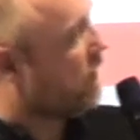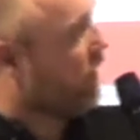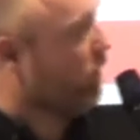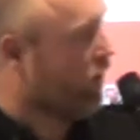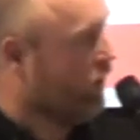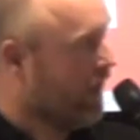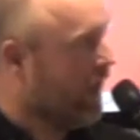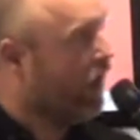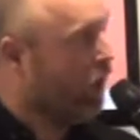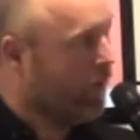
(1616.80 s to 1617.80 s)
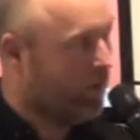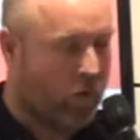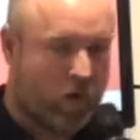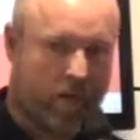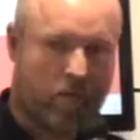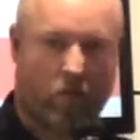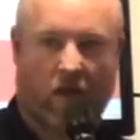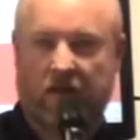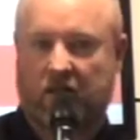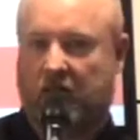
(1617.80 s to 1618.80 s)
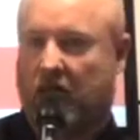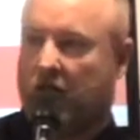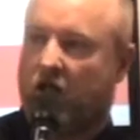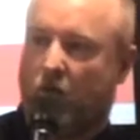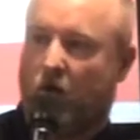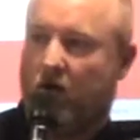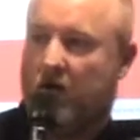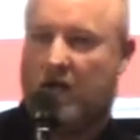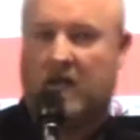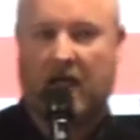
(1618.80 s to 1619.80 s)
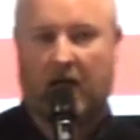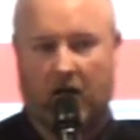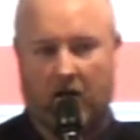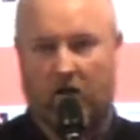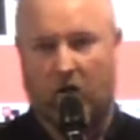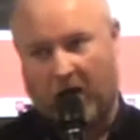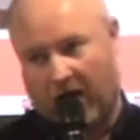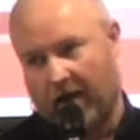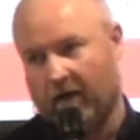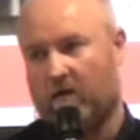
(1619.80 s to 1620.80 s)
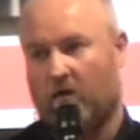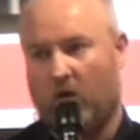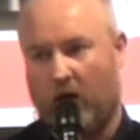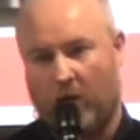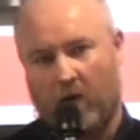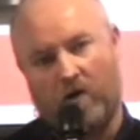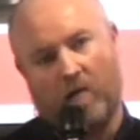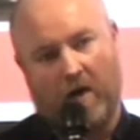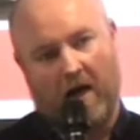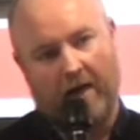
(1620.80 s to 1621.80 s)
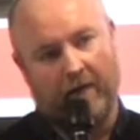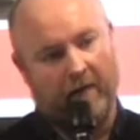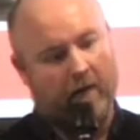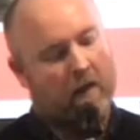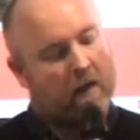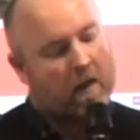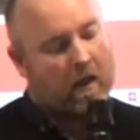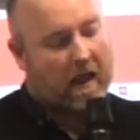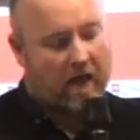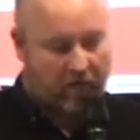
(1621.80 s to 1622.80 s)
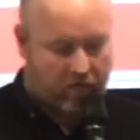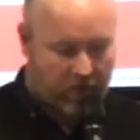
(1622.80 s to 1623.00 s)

I'm not going to read that out, but most people will actually say that community is kind of like the new brand. It's a new way to build your brand. having